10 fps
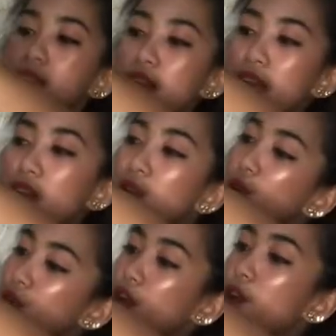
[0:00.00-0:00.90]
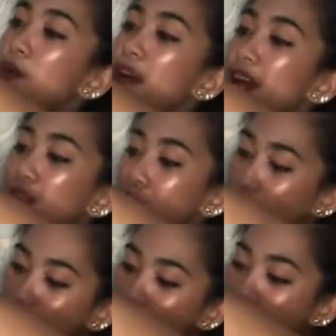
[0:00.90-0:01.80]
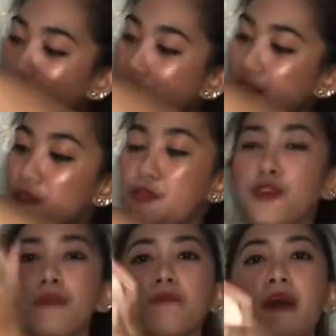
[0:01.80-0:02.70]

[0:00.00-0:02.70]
"Say hello to your weekend market, Food